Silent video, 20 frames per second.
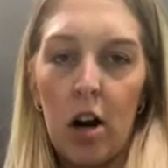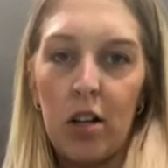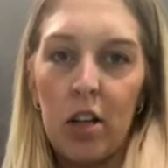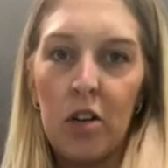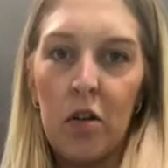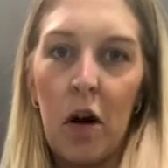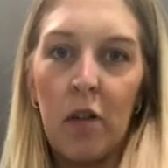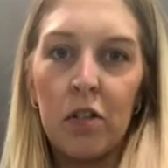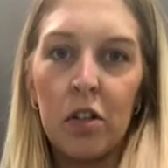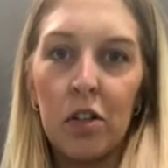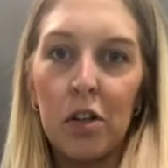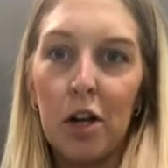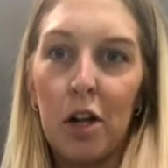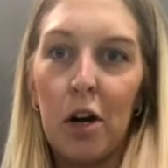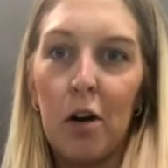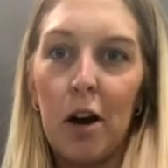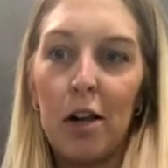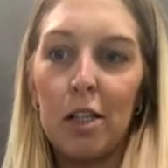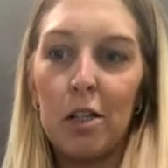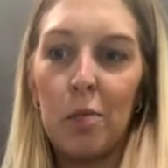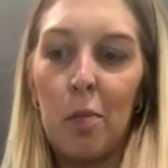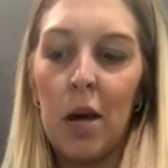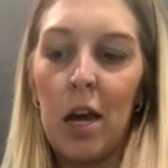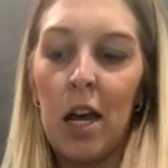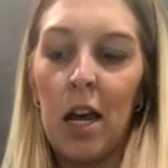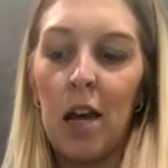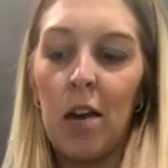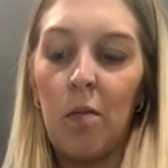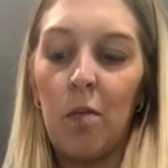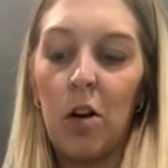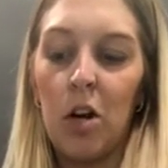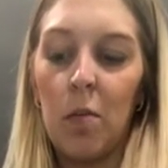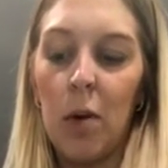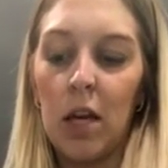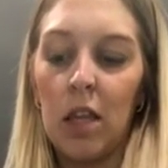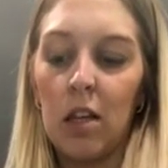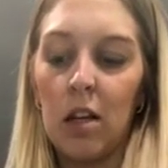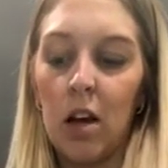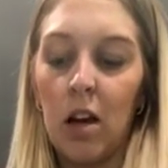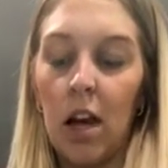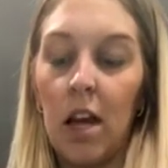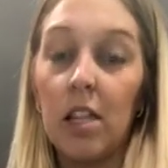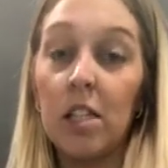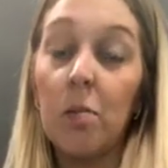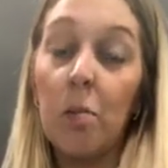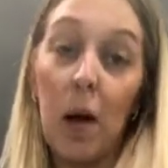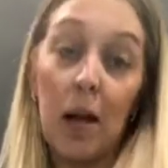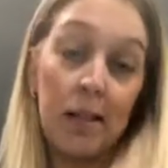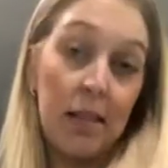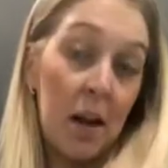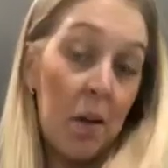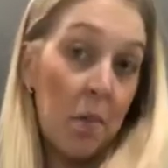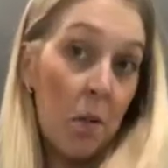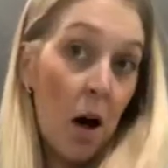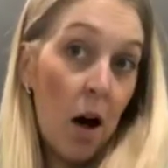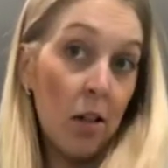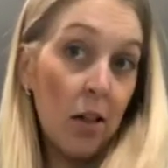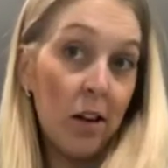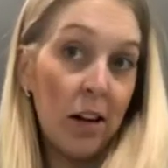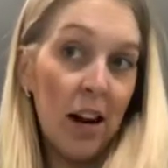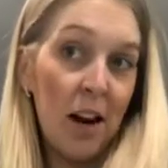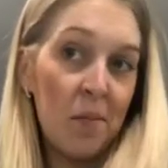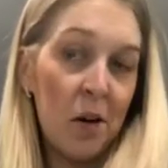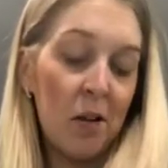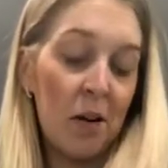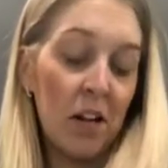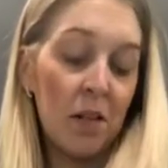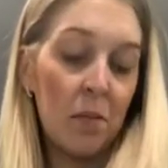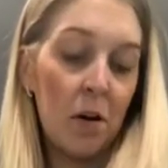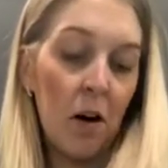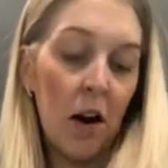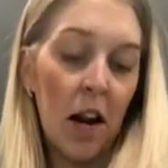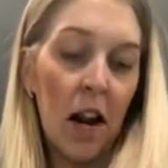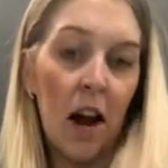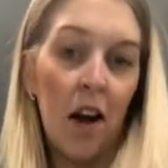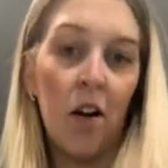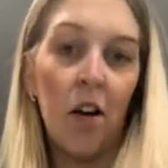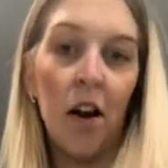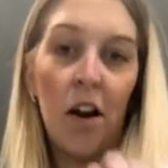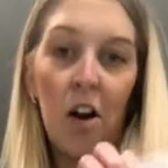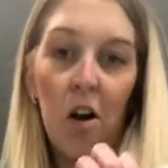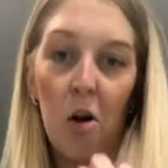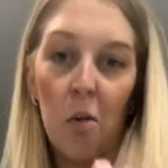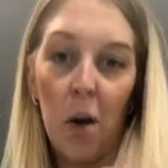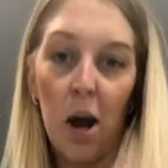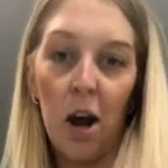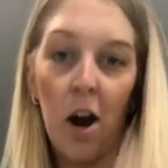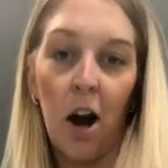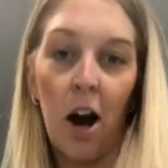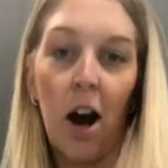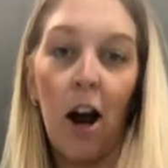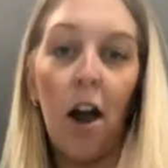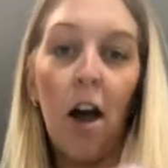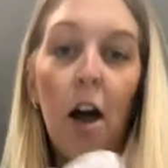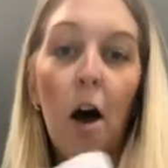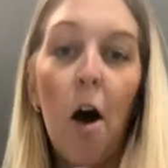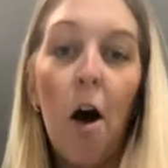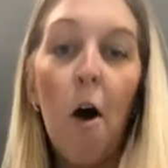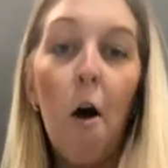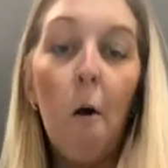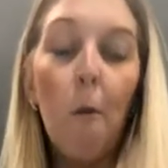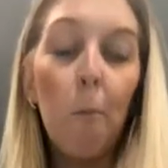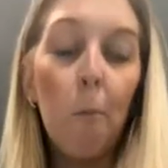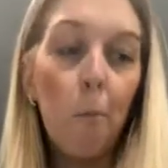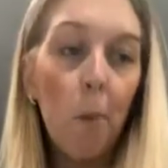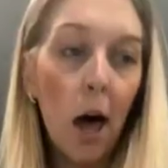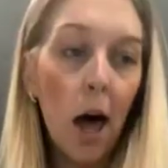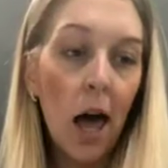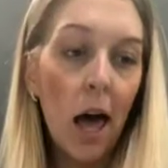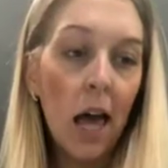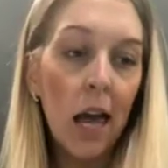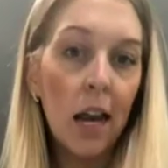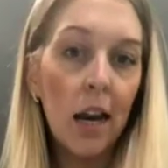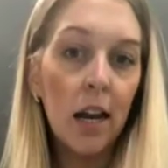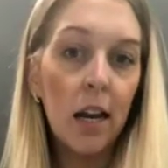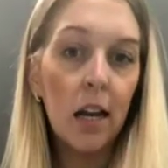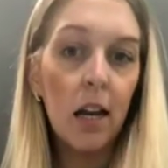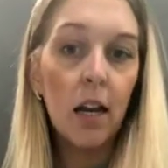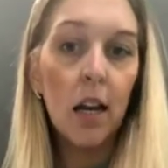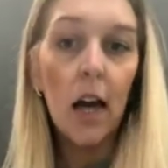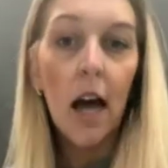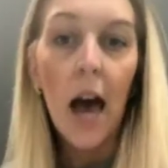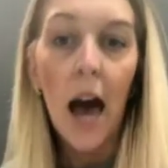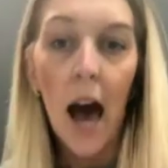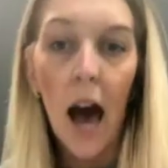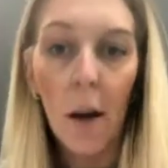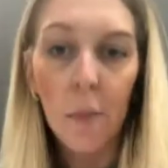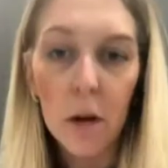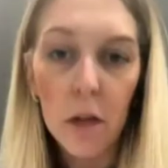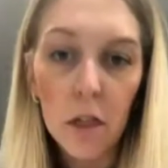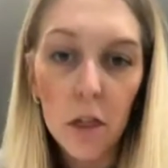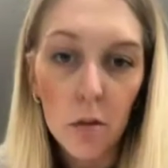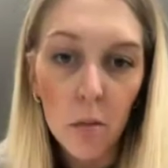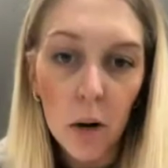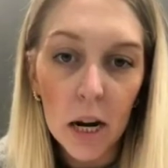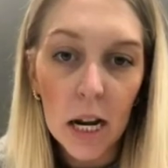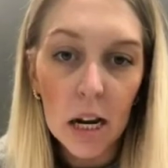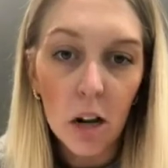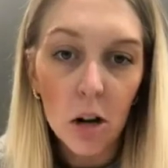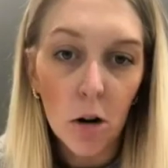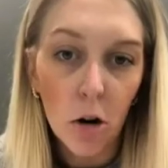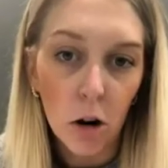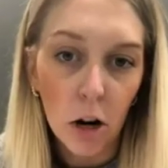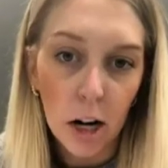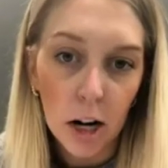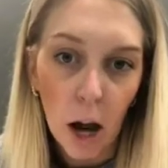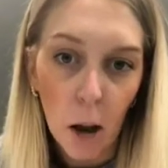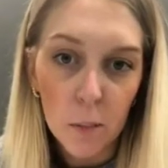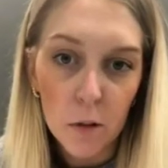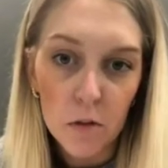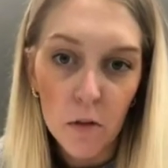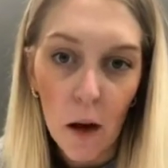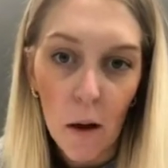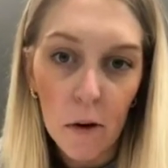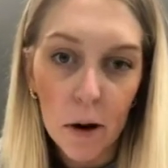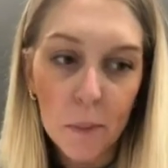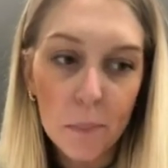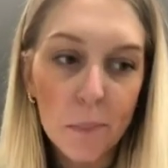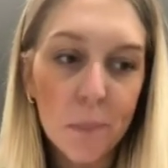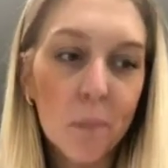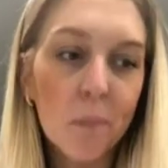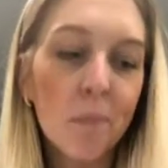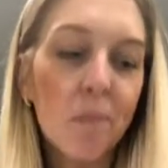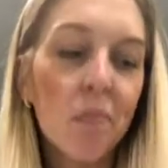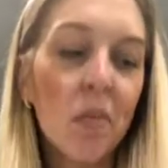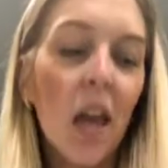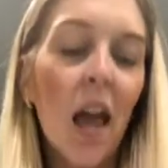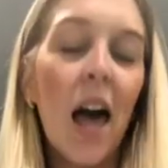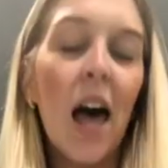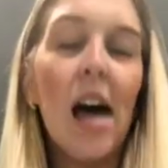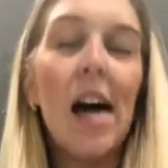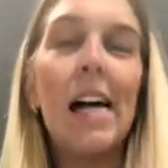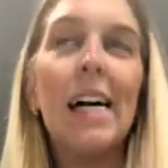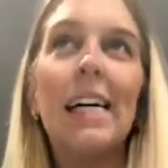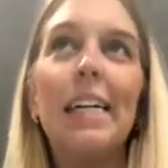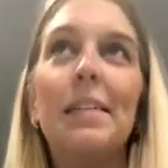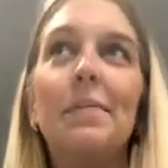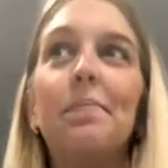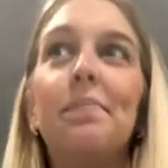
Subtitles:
have to look at your recipe when you make the cookies. Betsy, I'm not looking at my recipe right now. I know it by heart. But Abby, 3¼ cups flour. But